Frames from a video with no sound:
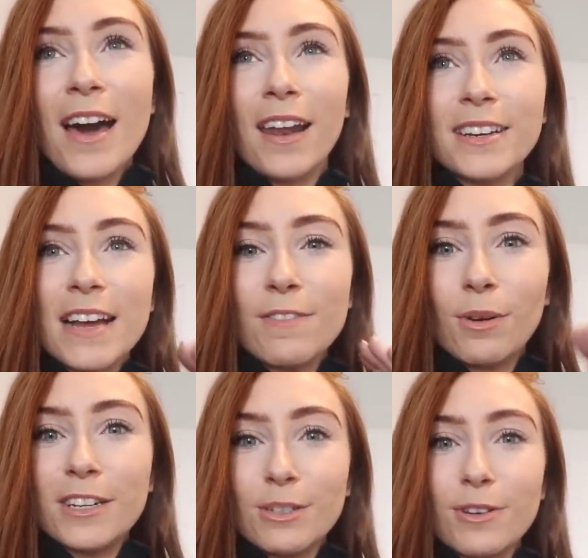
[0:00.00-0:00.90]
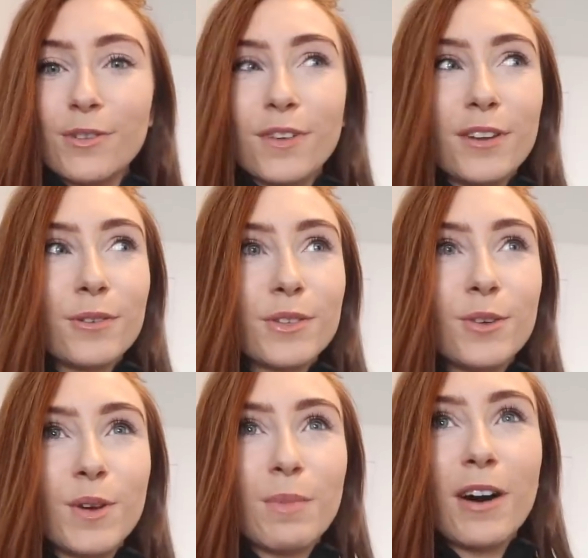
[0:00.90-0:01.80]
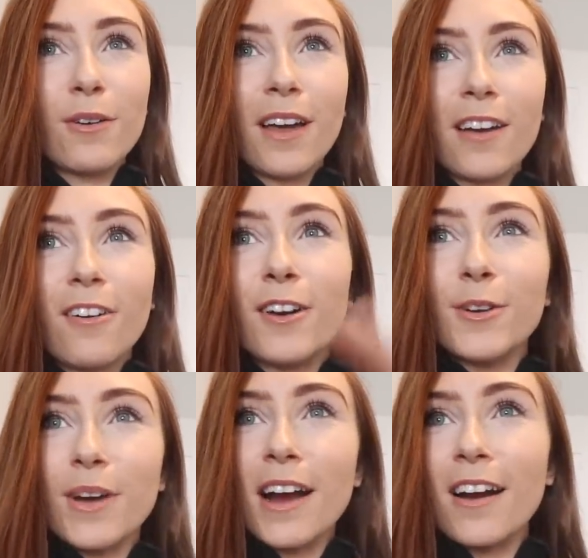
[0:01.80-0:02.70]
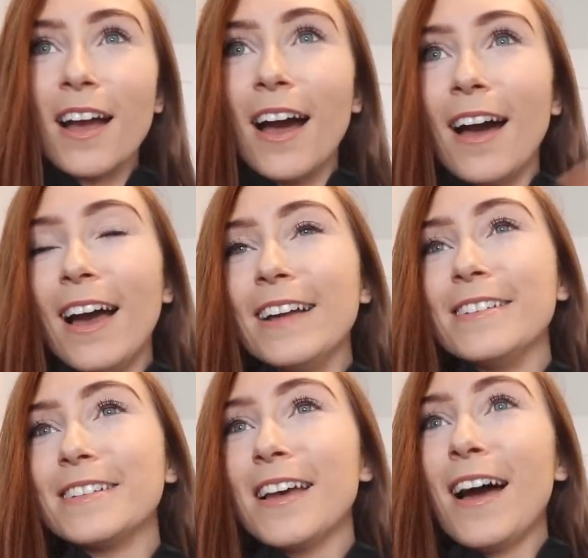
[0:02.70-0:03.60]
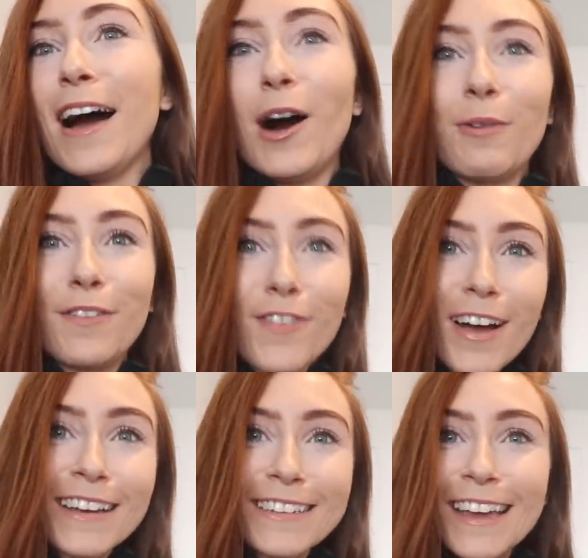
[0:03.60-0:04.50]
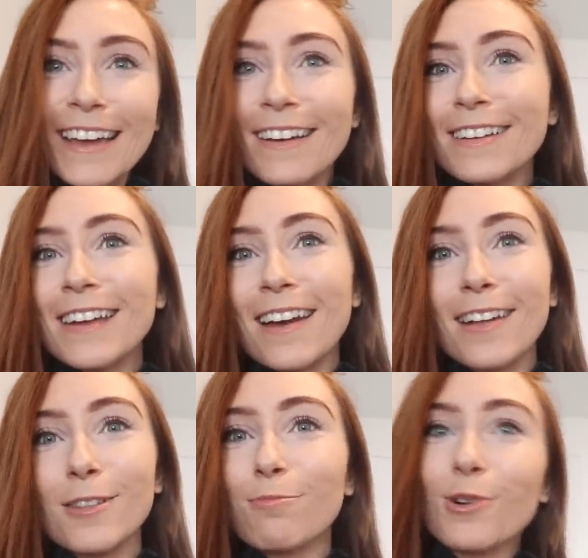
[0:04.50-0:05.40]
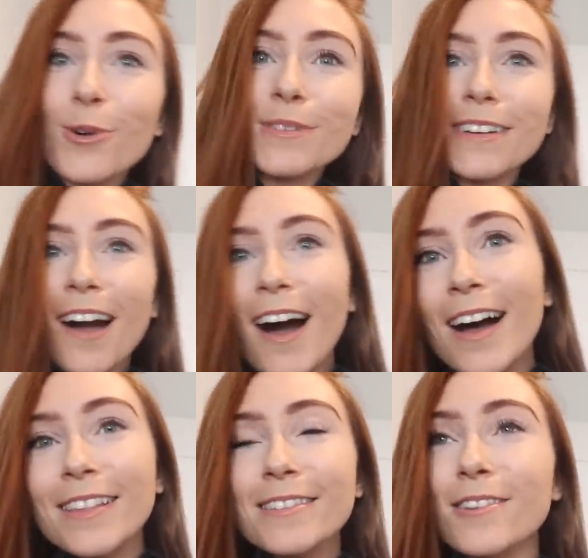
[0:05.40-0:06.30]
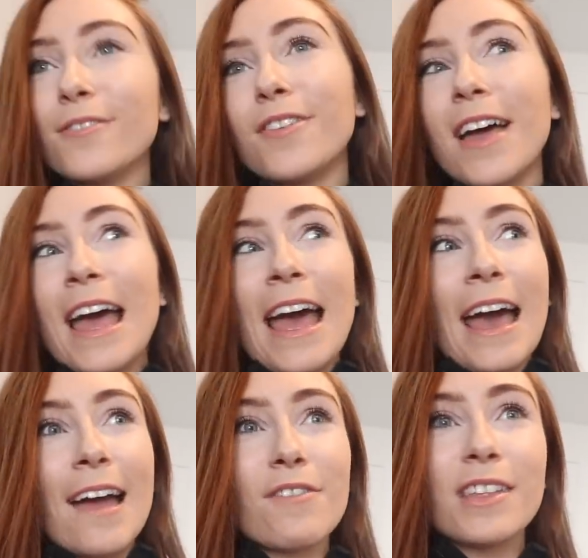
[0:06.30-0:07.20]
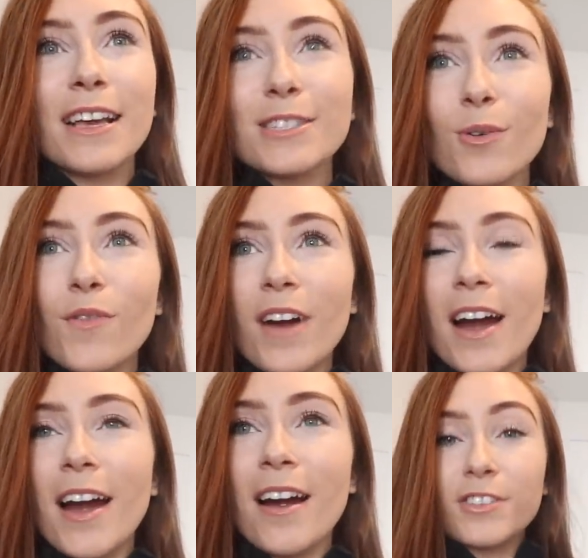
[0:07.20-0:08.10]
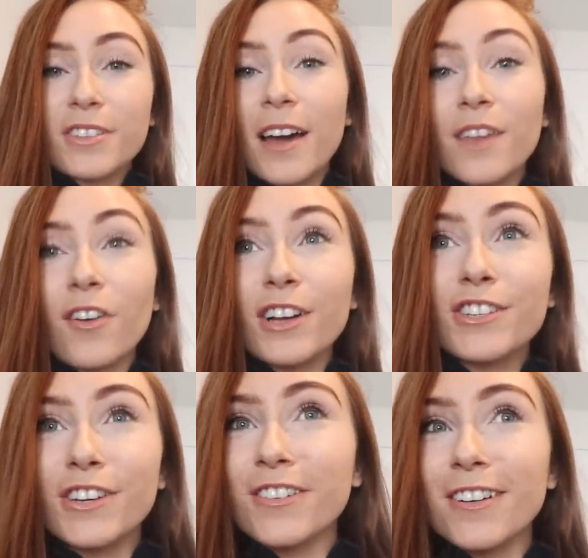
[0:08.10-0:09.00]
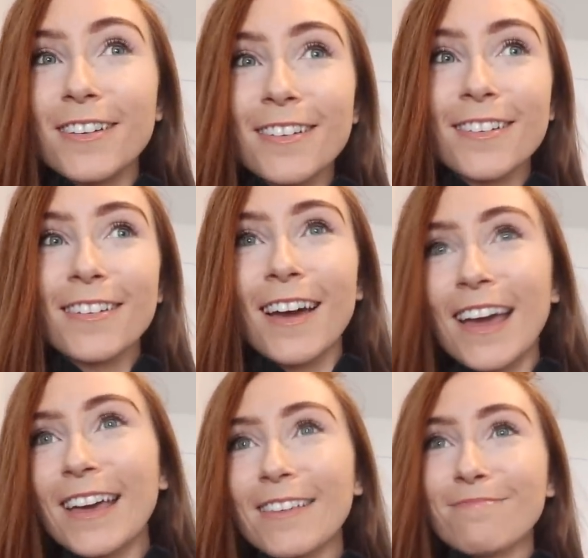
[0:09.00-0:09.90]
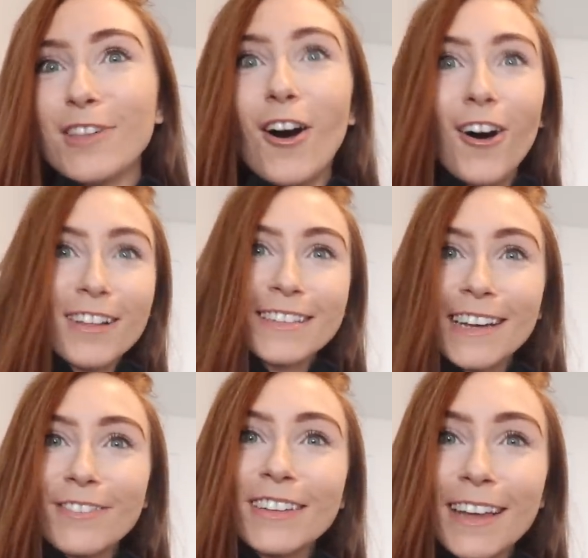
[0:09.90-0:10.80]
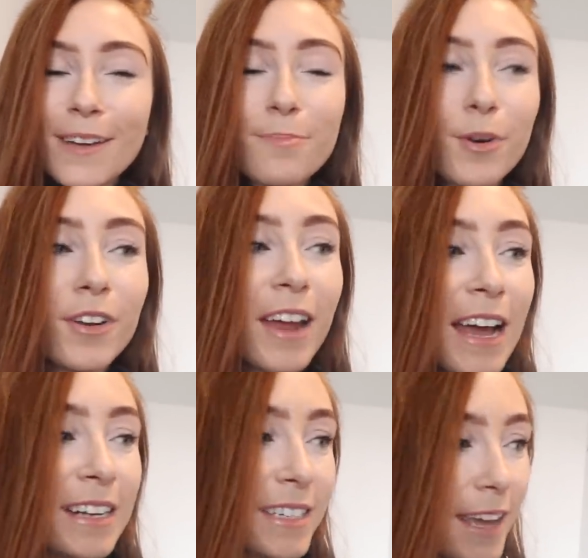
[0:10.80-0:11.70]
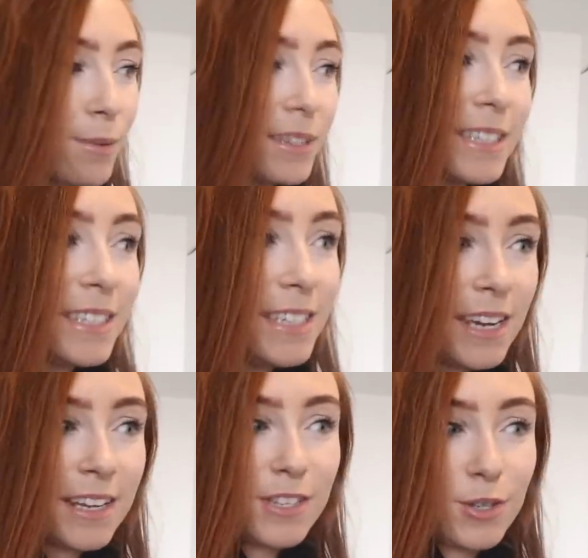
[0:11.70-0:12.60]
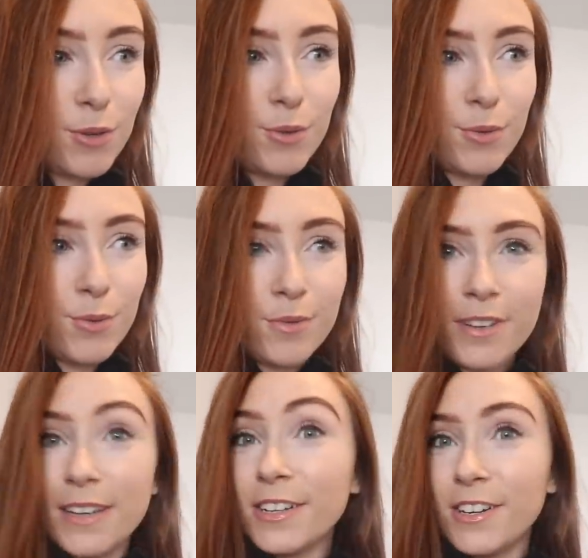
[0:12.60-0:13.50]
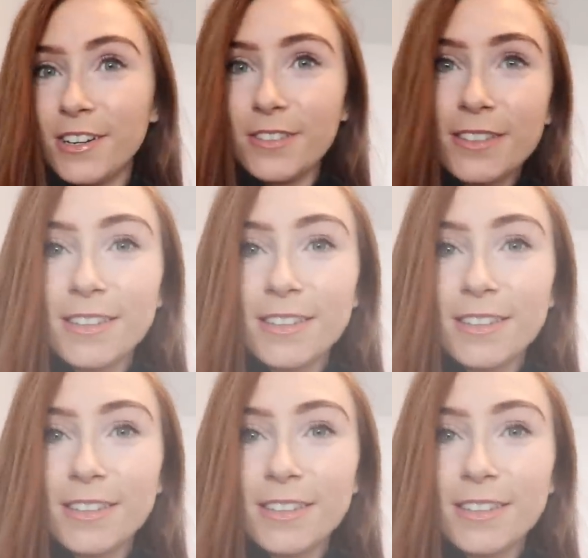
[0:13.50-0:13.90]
And I definitely want to do a new video soon about like our new area and how we're finding it, and like the pros and cons of everything so far, just kind of our general like thoughts on everything. But today we'll stick to interiors